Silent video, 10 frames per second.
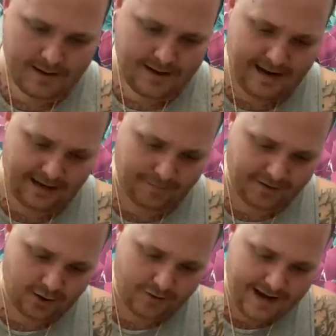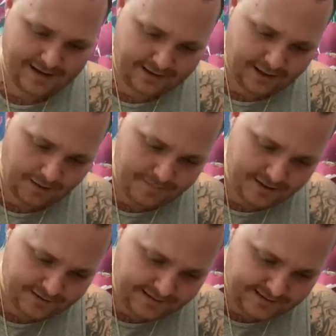and I'm gonna go ahead and cut me a
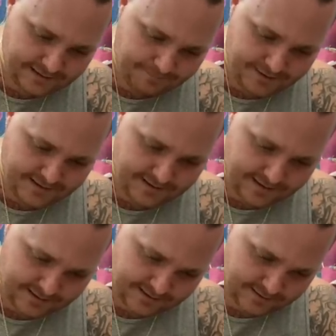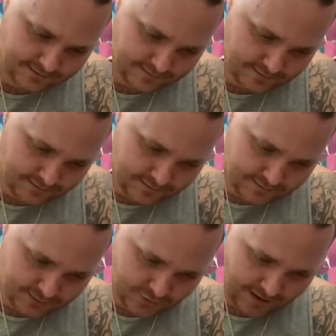decent piece of this
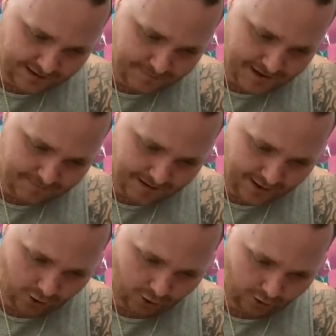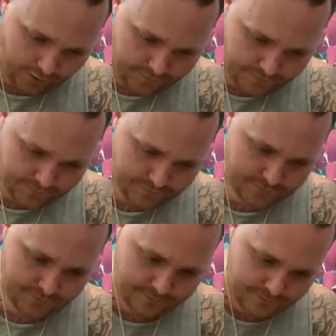so I can make my car,
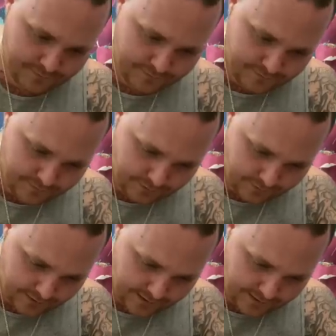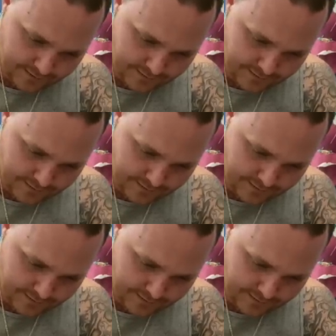okay?